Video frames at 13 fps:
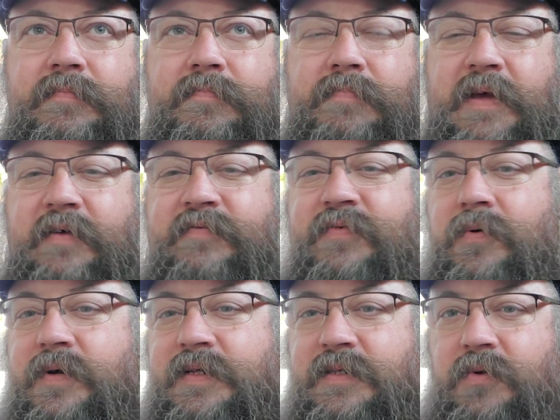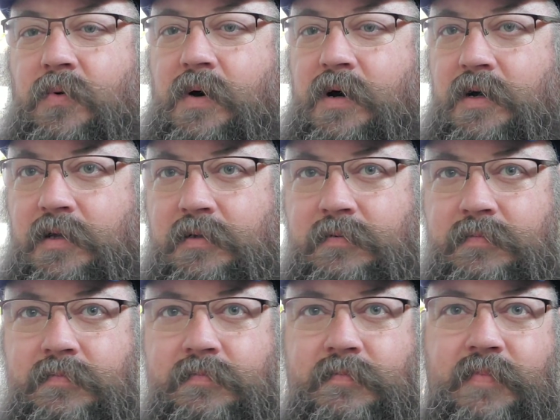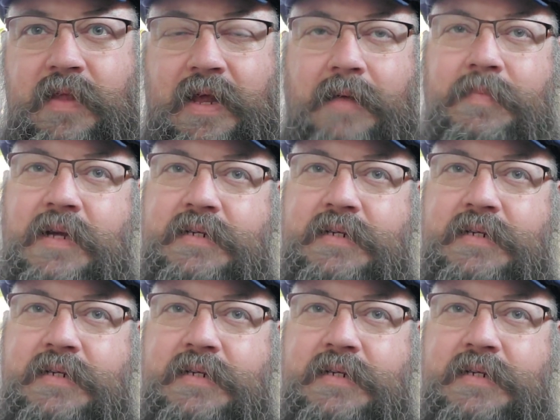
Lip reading: Pink Floyd's The Wall. And I'm not